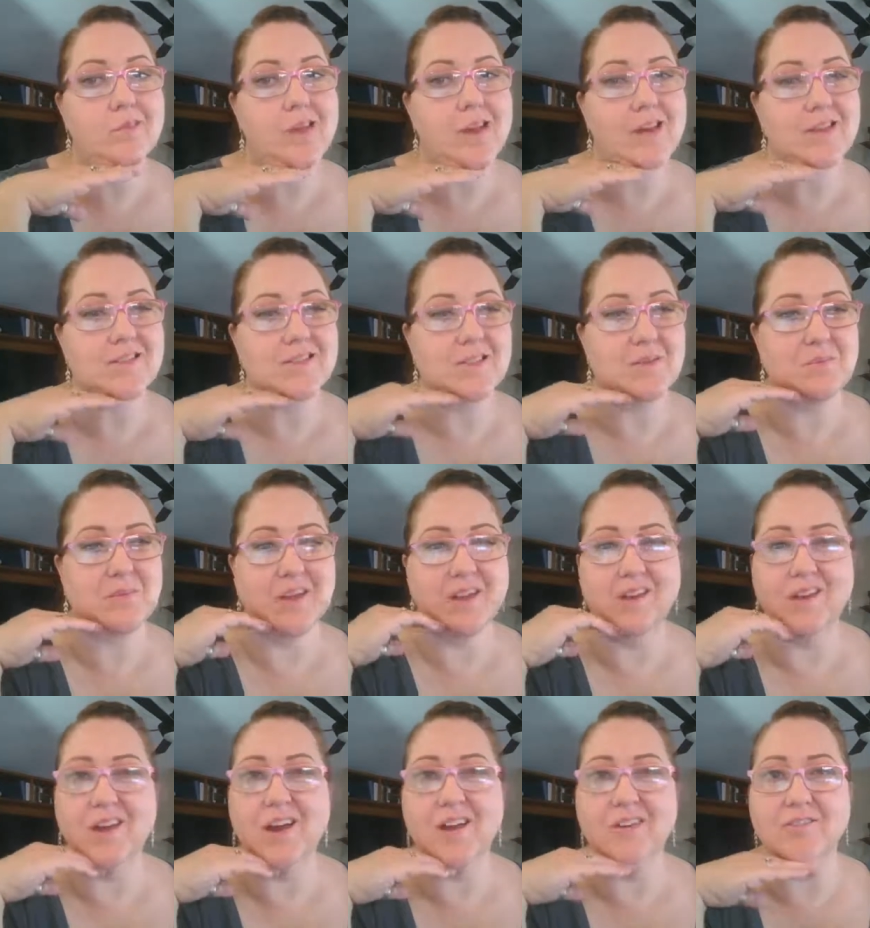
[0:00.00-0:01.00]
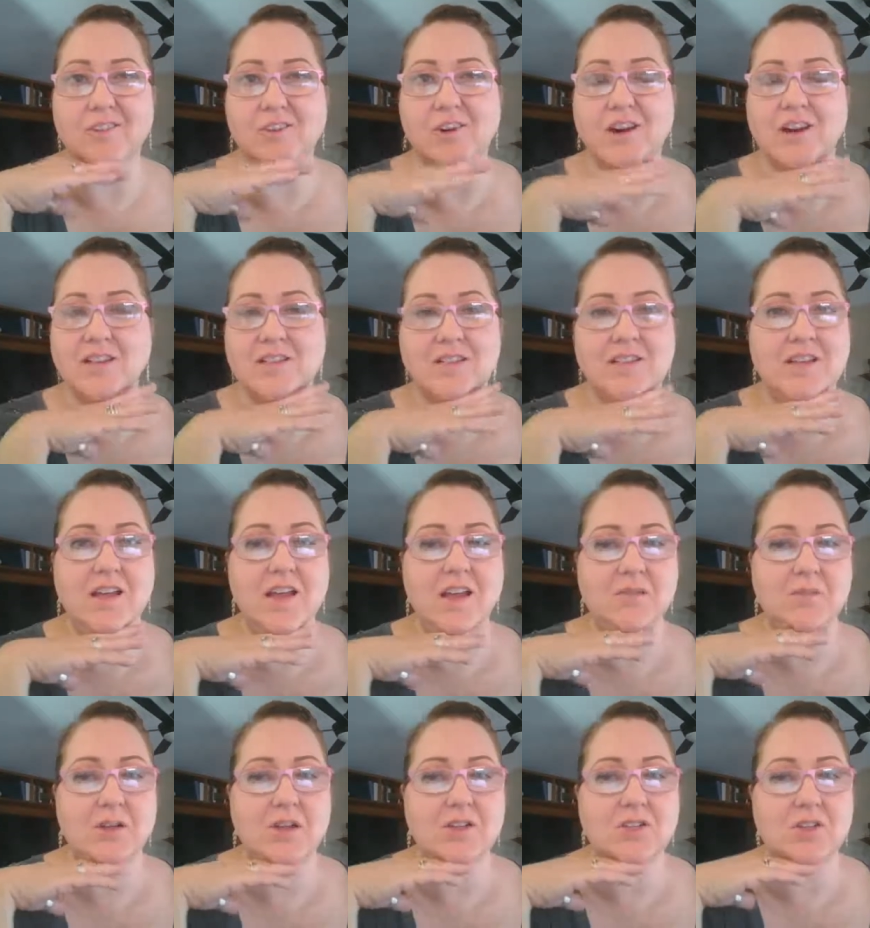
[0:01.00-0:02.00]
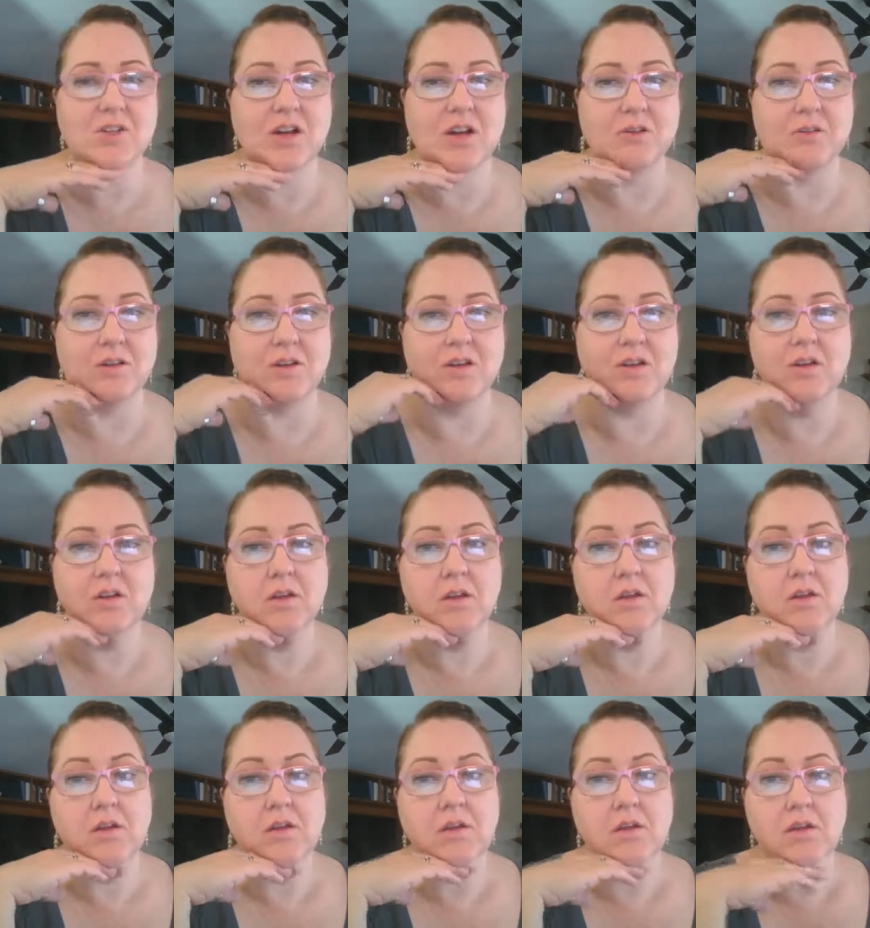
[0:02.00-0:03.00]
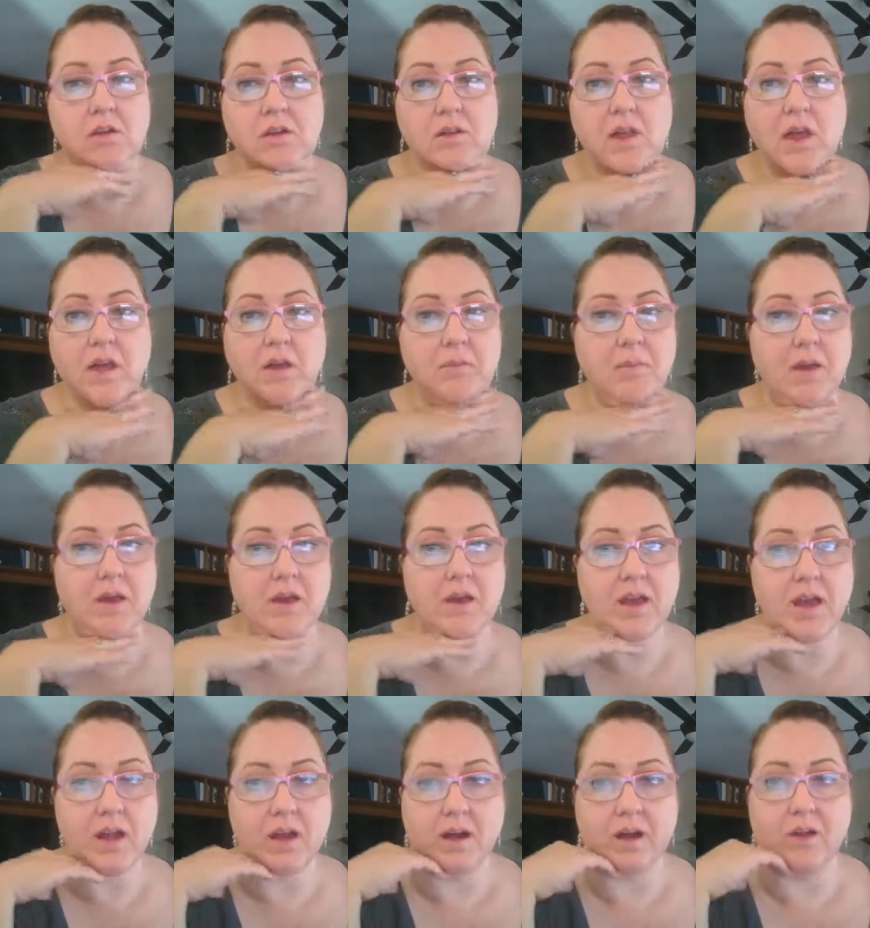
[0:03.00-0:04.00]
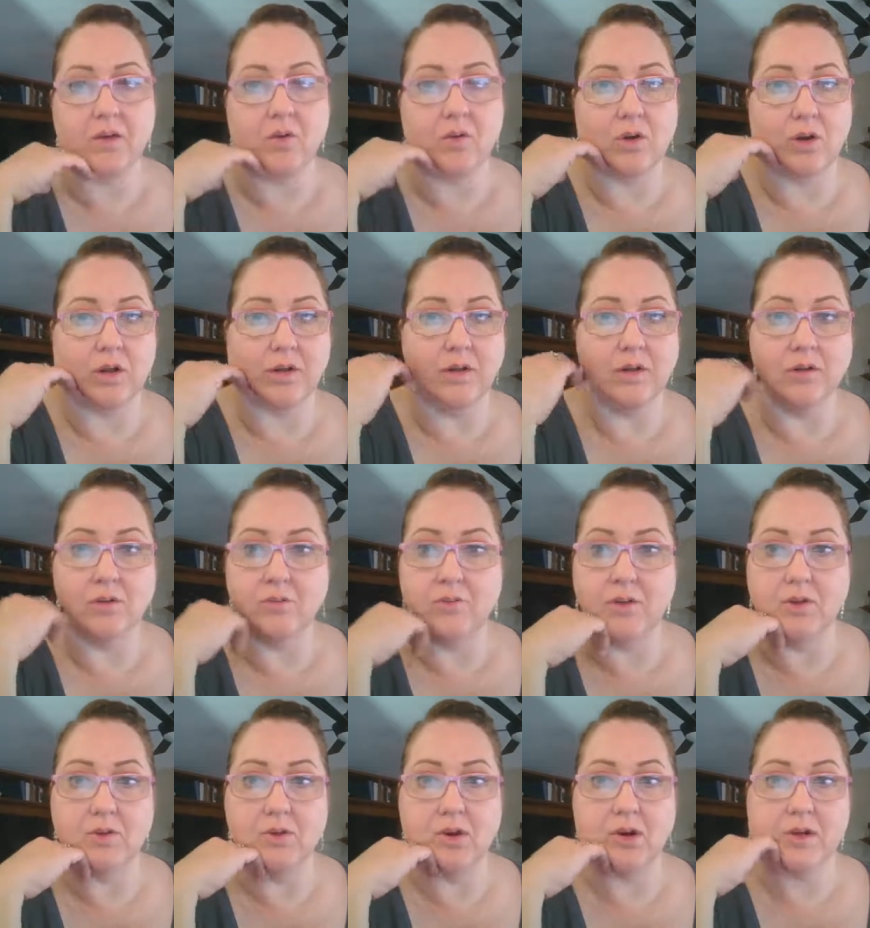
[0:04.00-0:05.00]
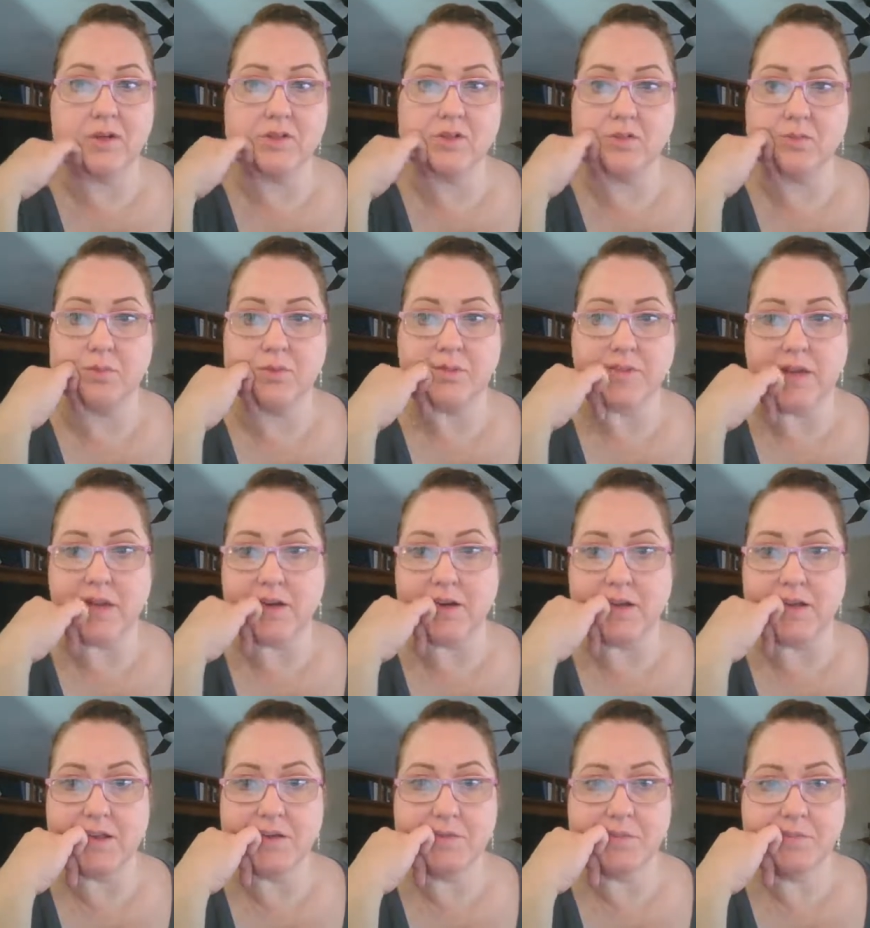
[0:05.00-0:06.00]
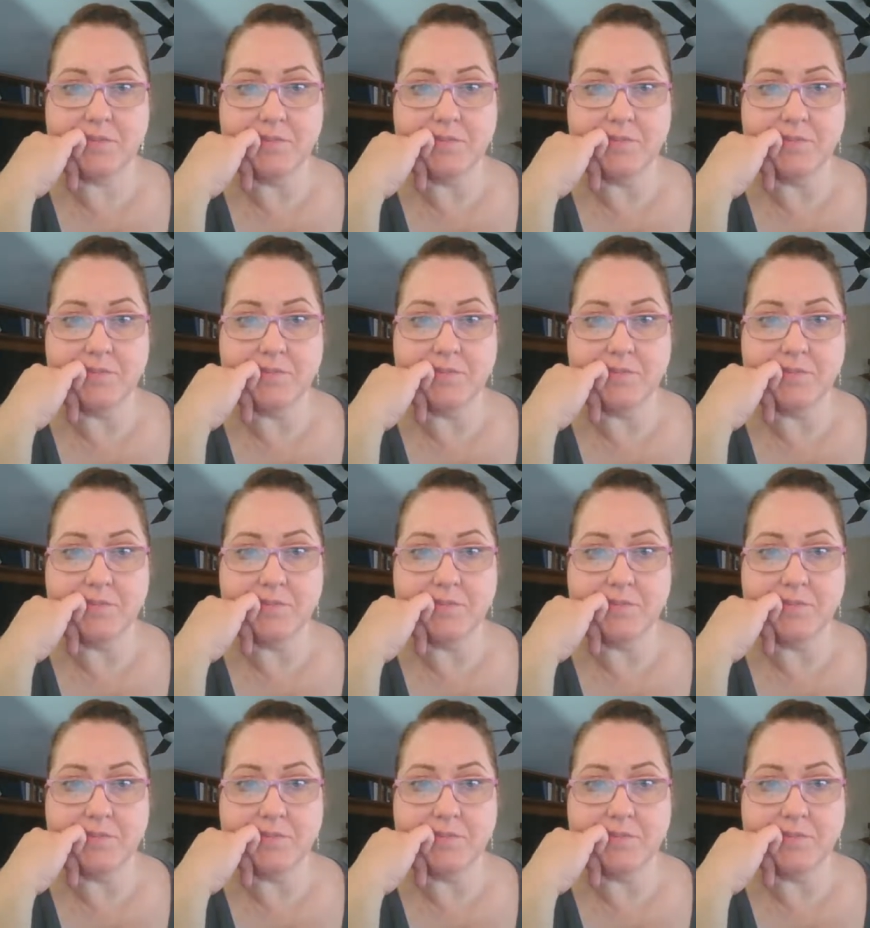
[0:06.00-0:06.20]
yeah, it seemed like a kind of a crazy day. I'm not sure I would like being a candidate or an interviewer on a Super Saturday.